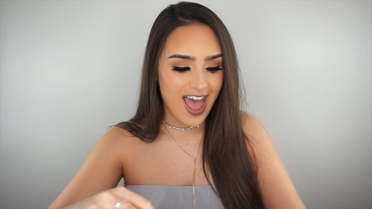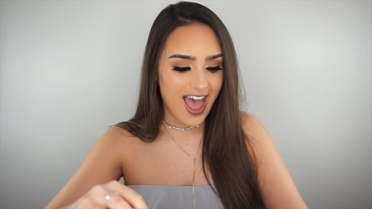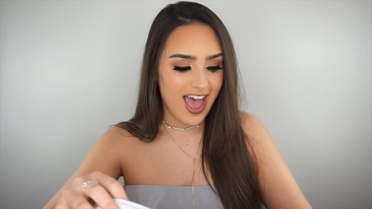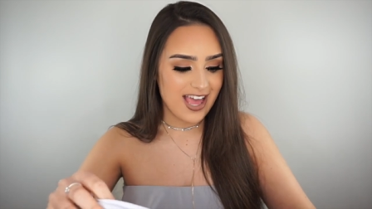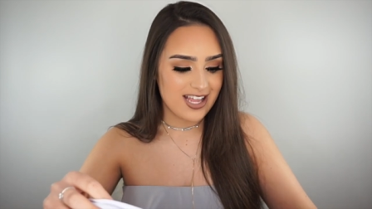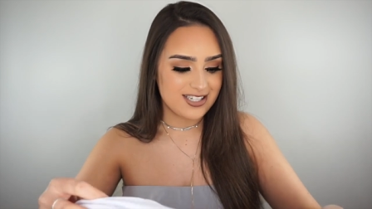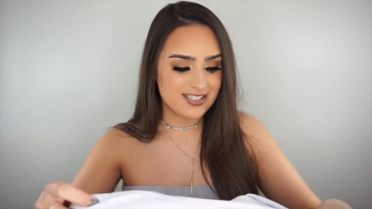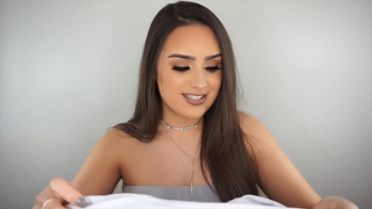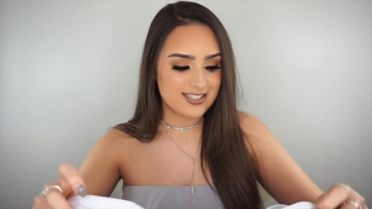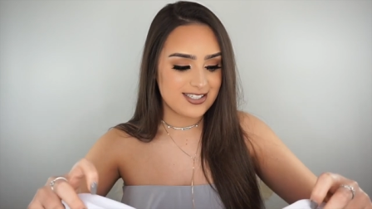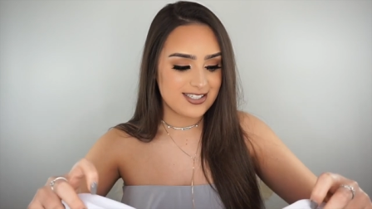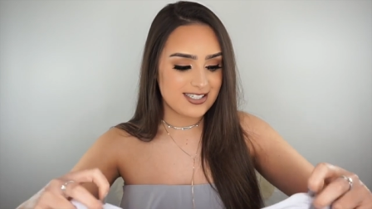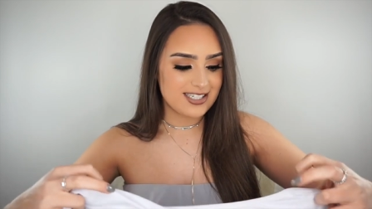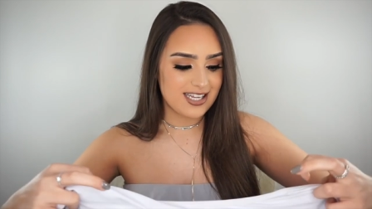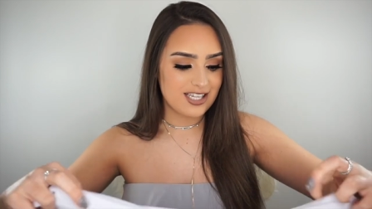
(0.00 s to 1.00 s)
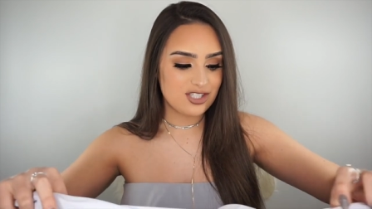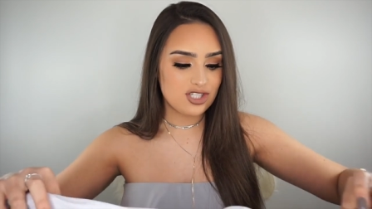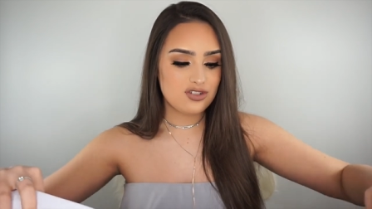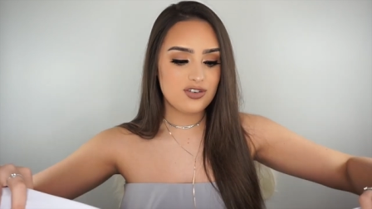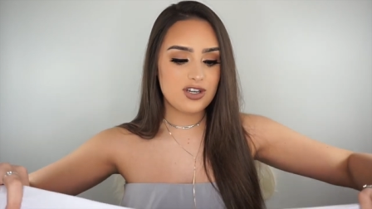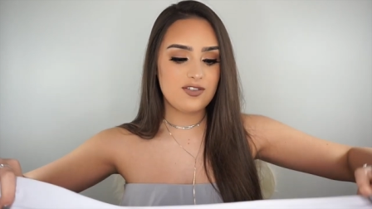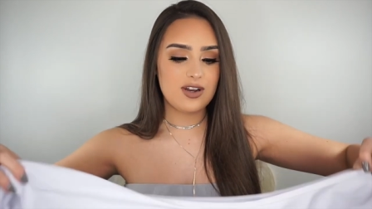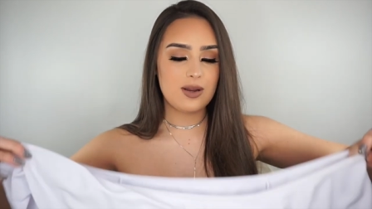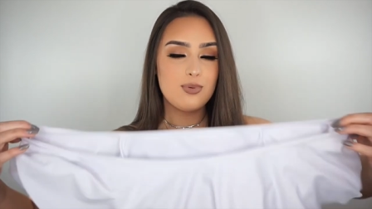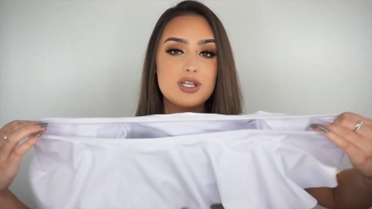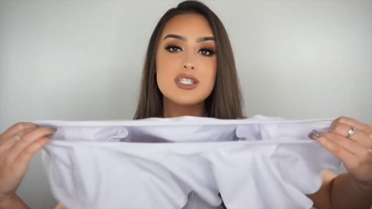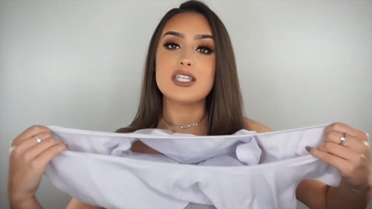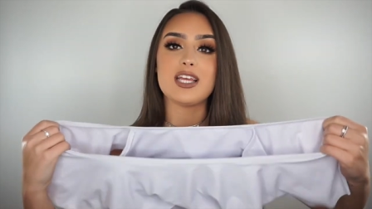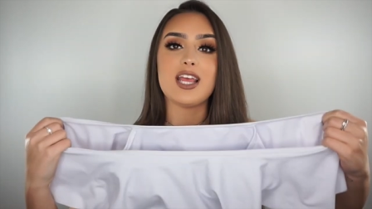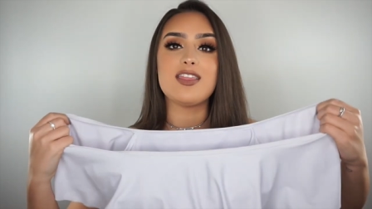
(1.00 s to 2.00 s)
and it's just really really
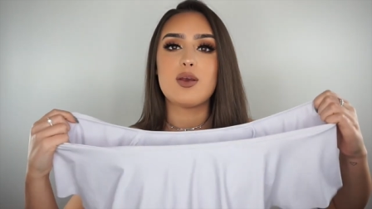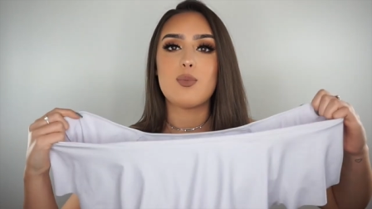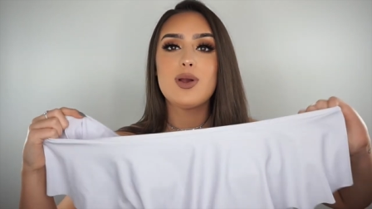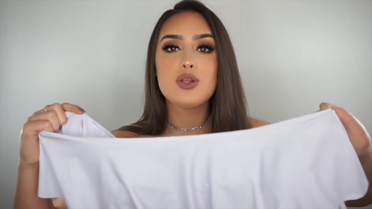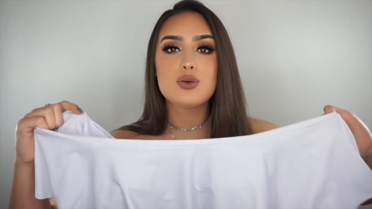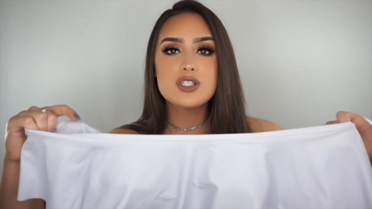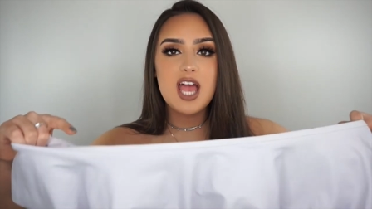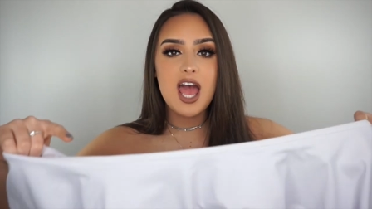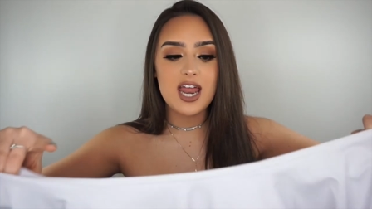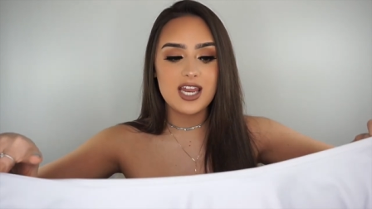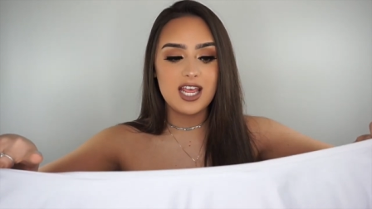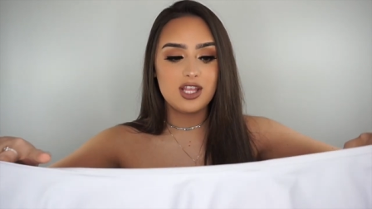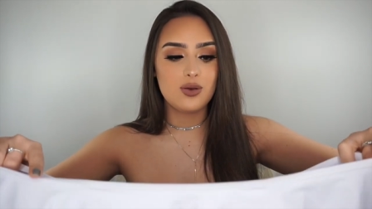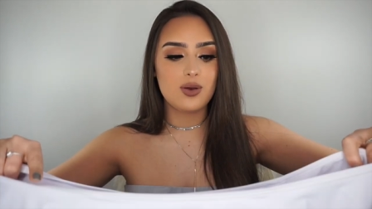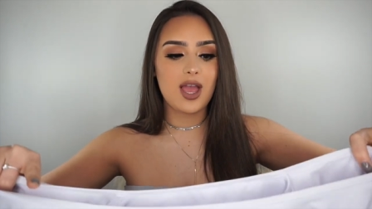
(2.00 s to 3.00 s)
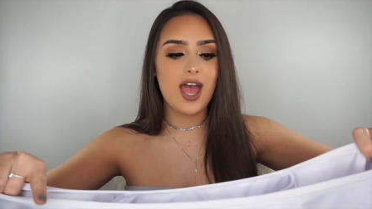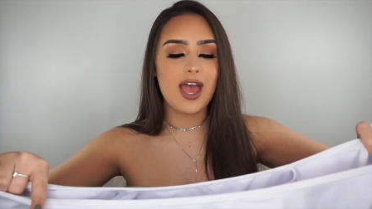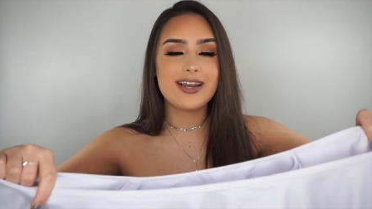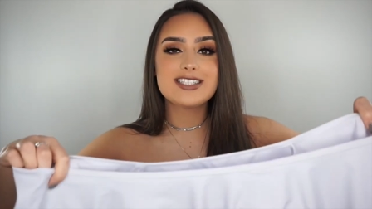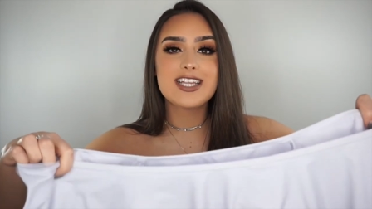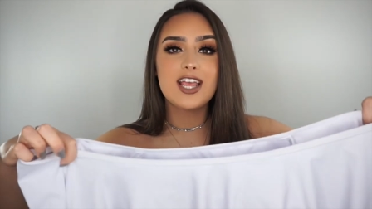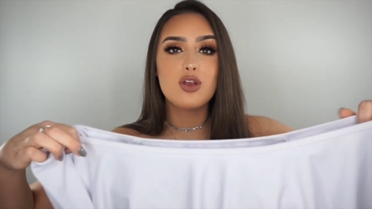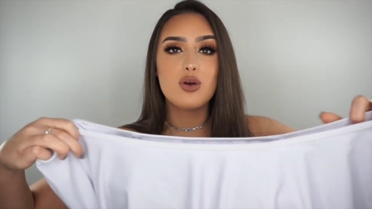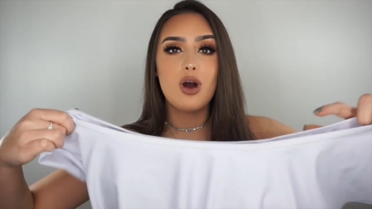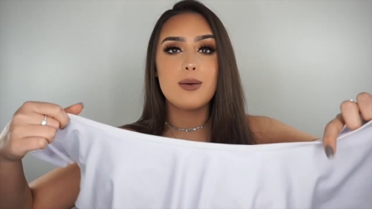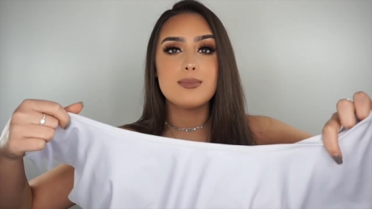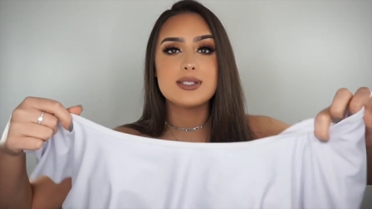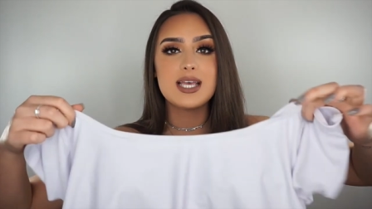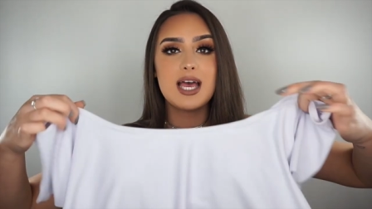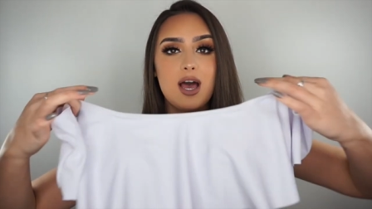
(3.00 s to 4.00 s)
pretty and then when you're tanning you can take your
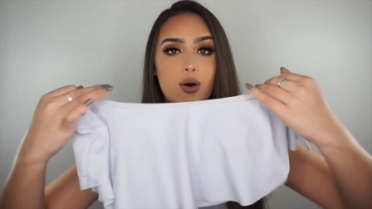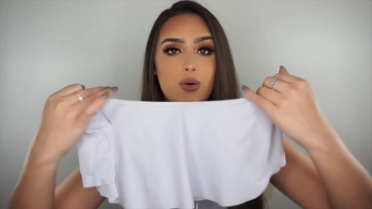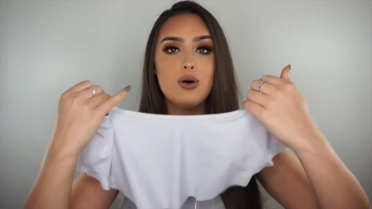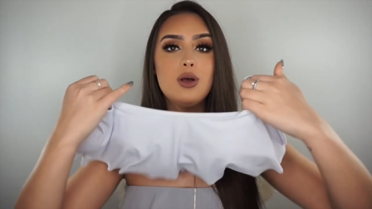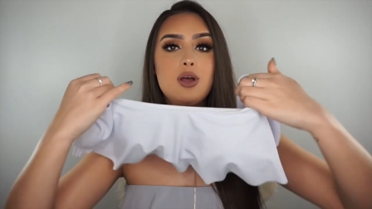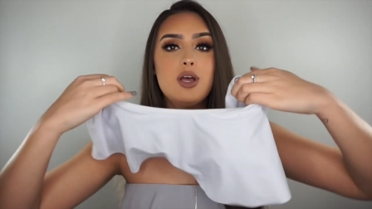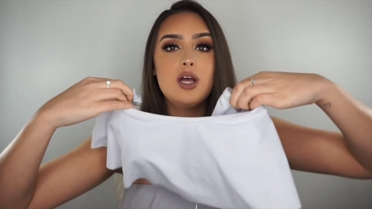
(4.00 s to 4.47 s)
arms out